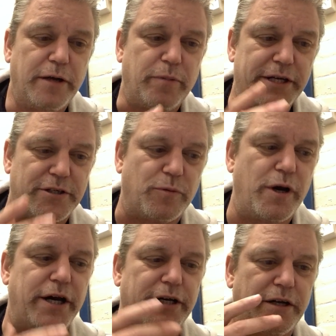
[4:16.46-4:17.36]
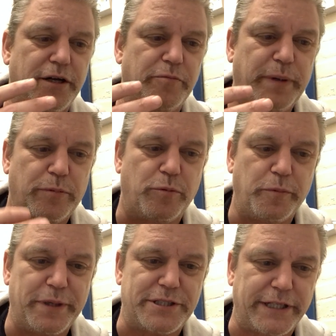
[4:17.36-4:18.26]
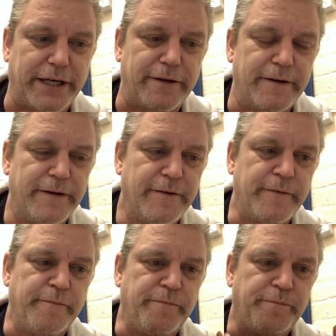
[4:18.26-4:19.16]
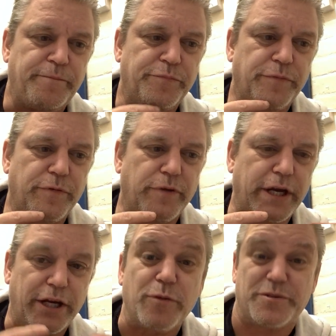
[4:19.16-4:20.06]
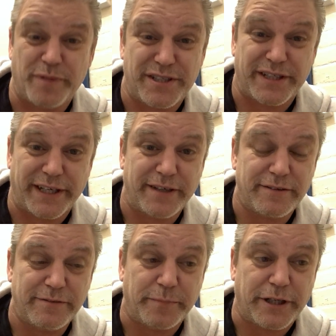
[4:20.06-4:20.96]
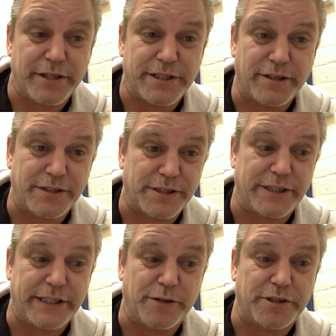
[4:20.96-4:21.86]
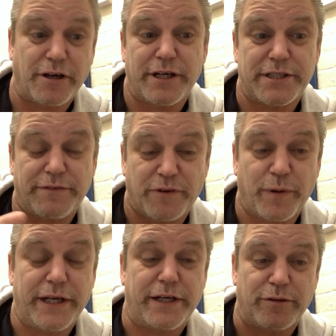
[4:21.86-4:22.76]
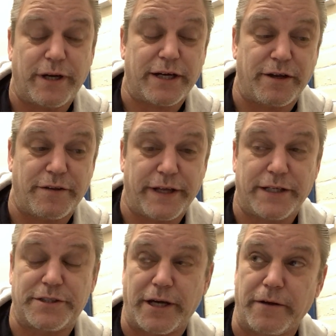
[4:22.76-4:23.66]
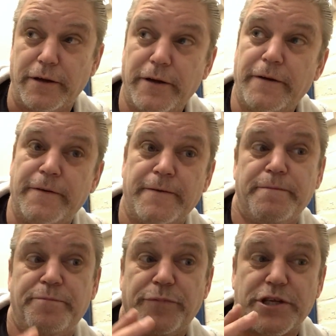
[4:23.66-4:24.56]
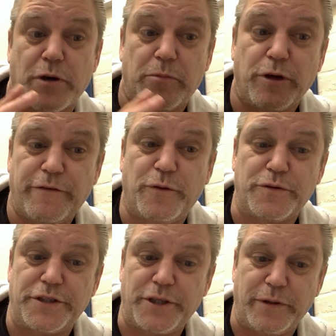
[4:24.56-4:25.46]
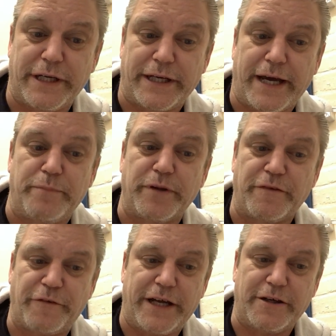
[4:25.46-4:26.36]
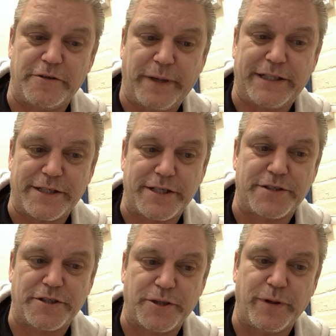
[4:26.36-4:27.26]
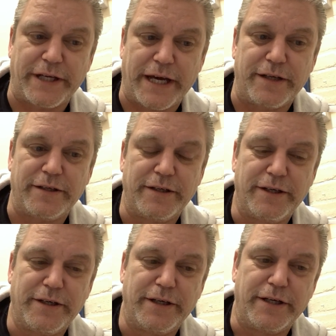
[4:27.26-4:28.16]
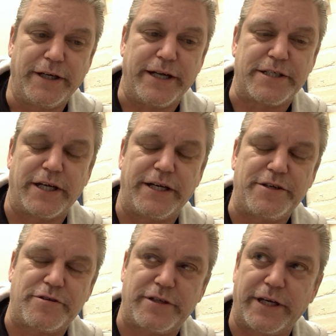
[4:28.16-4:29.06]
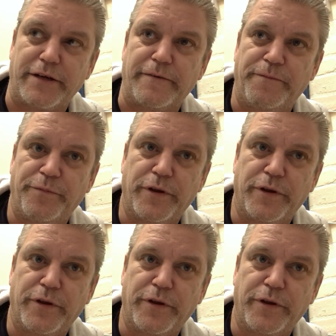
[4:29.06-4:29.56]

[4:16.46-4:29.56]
place I work, and I know people were missing it. And I was missing it because it's nice to see those guys every week and all that kind of thing. So I'm looking forward to doing it again. But the fact that I made that decision to do it again is kind of an interesting